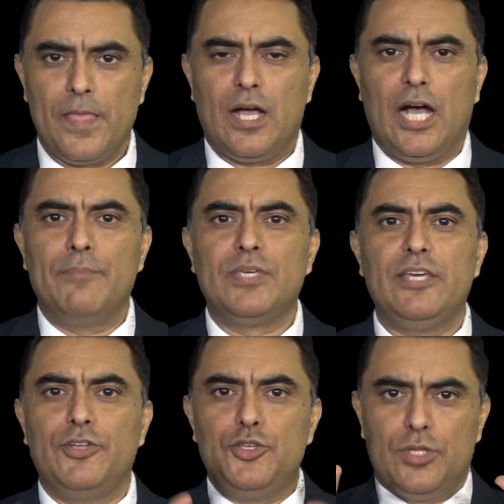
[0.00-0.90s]
I'm
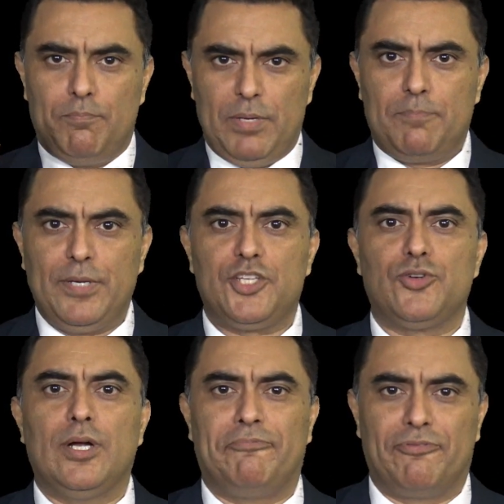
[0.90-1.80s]
giving you the big
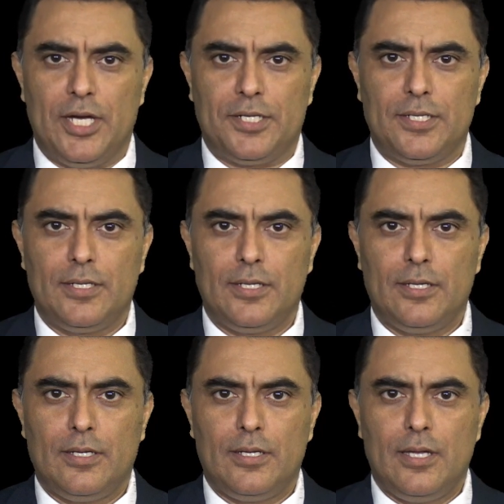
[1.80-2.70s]
picture up front.
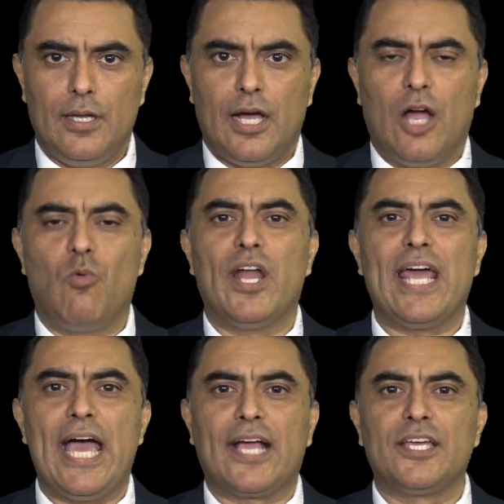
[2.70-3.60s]
I want
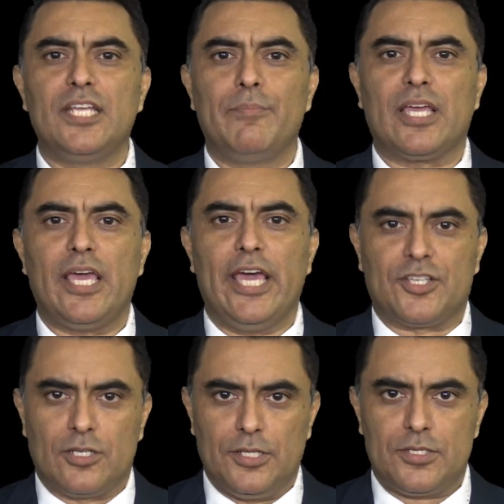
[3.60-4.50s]
academic
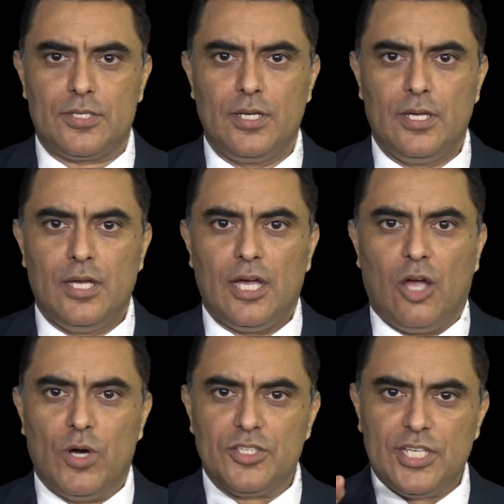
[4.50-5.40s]
excellence. I
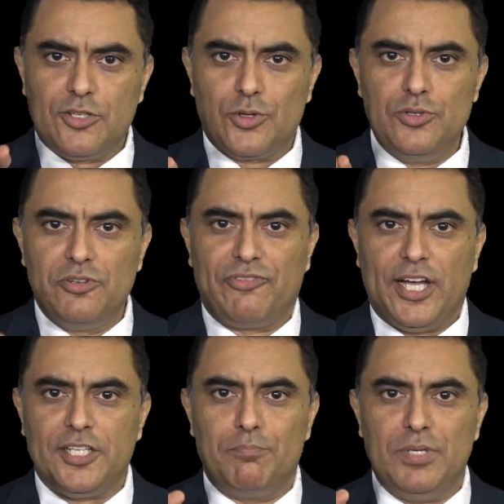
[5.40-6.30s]
want Central
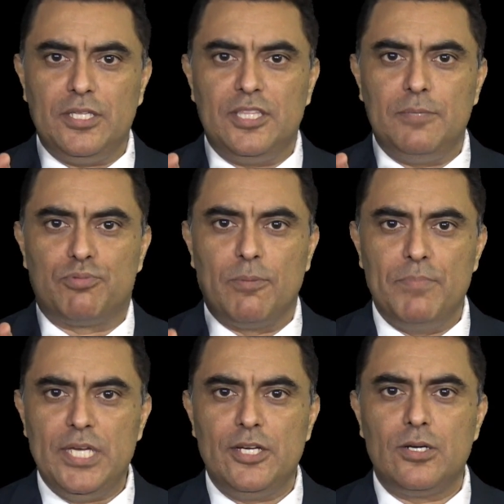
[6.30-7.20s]
Unified to be the
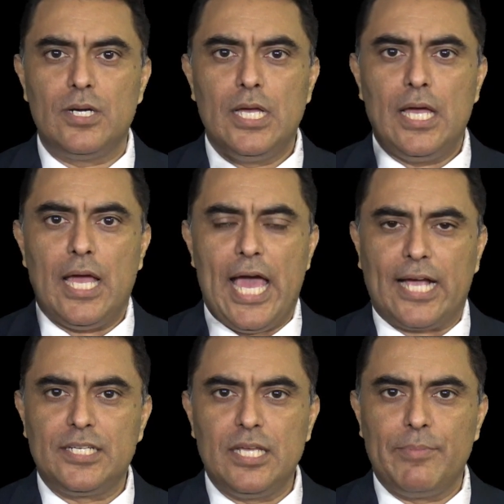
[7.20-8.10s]
premier
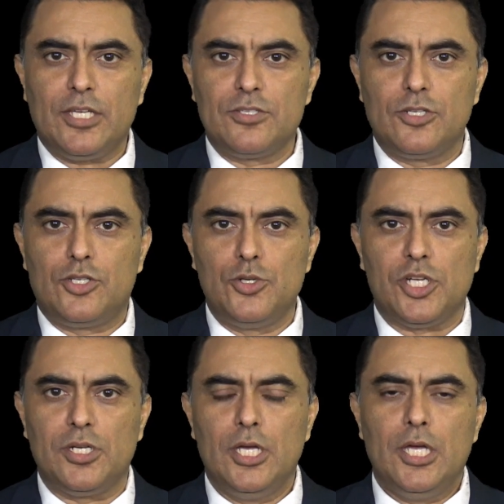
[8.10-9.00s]
academic
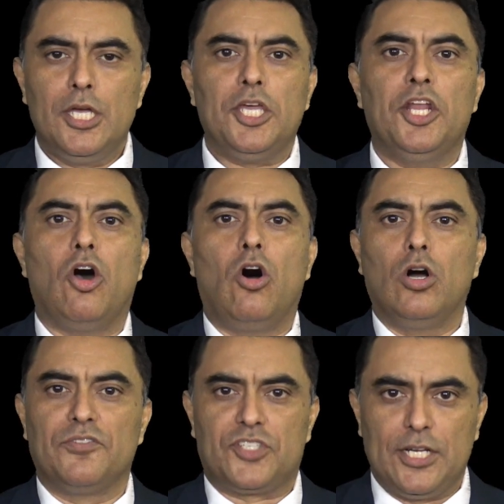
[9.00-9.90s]
institution in
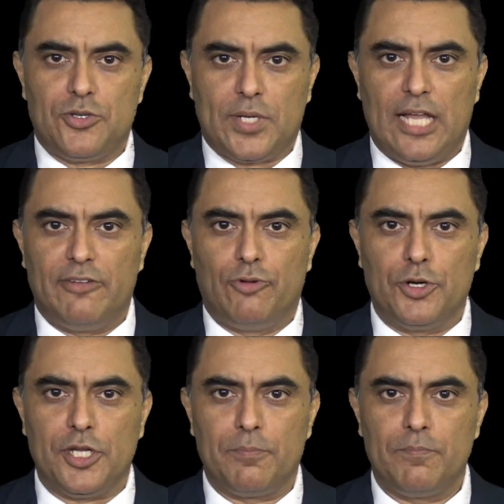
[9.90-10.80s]
all of Central
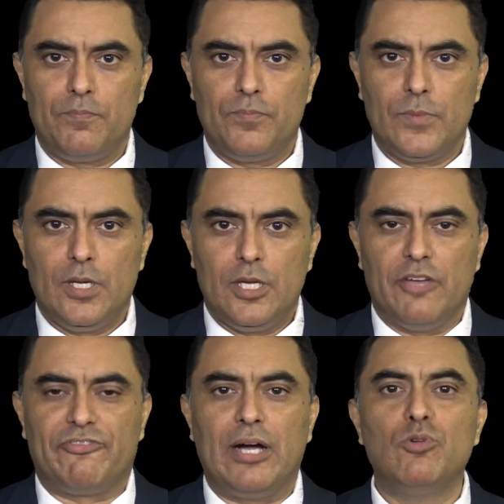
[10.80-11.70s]
California.
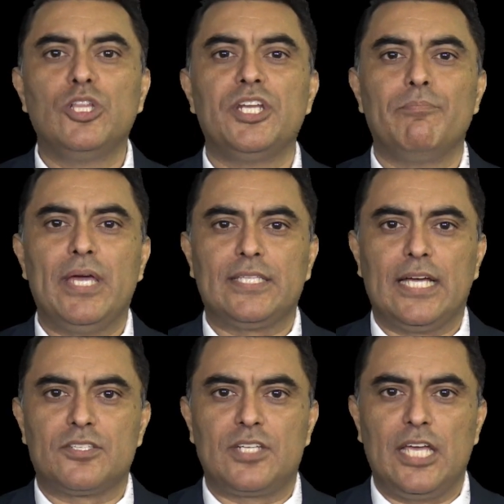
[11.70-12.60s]
If I'm willing to make
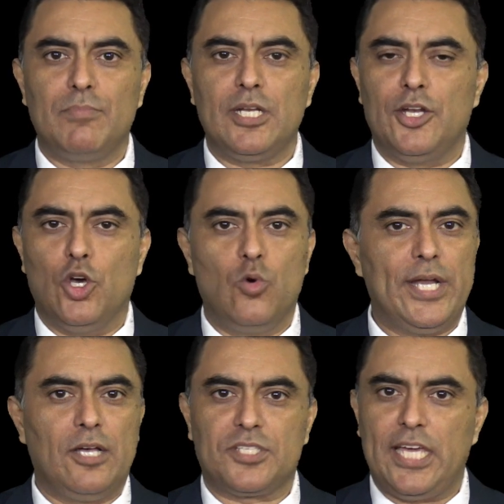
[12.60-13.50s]
that statement and no one
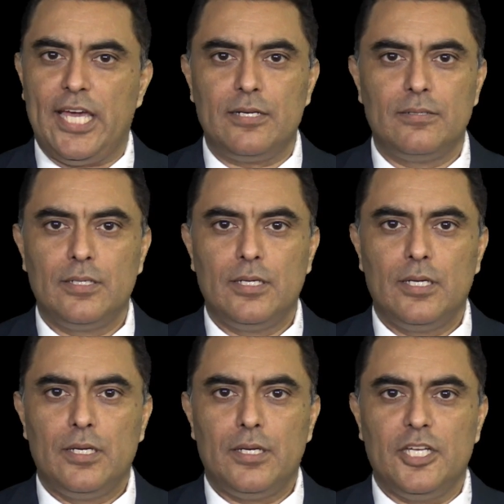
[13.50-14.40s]
else can,
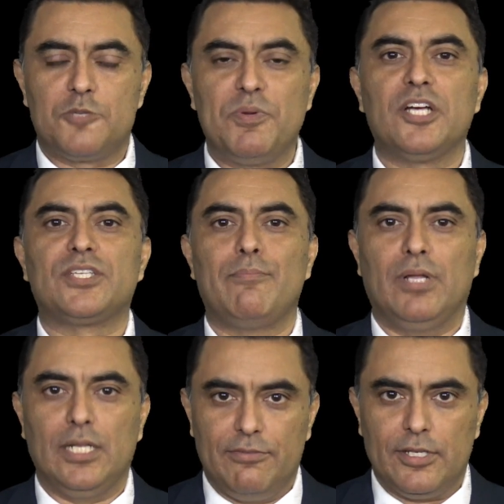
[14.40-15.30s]
it's because I
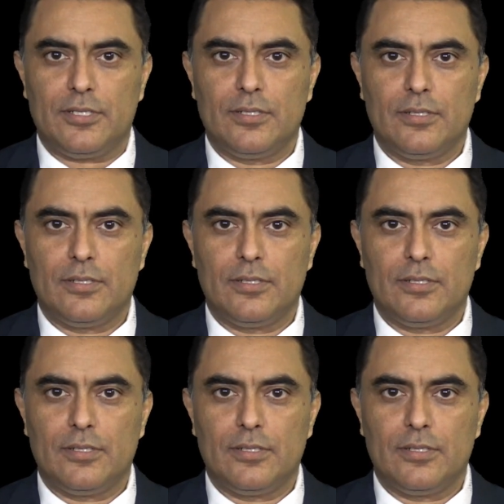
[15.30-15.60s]
believe it.